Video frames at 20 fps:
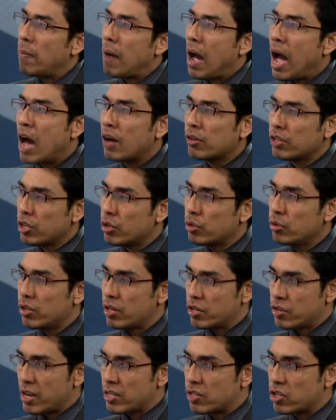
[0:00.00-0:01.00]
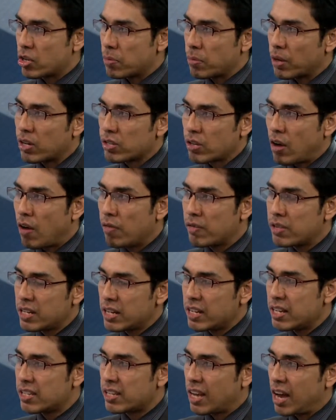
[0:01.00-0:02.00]
How do you do the transition? Because
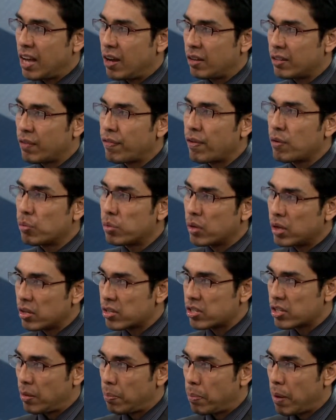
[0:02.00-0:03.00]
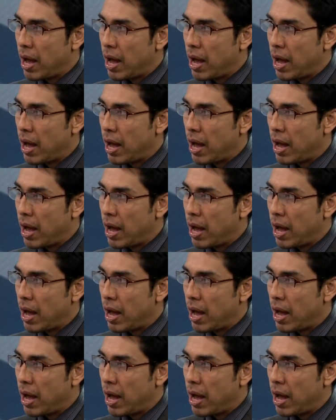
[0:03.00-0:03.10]
obviously these are different worlds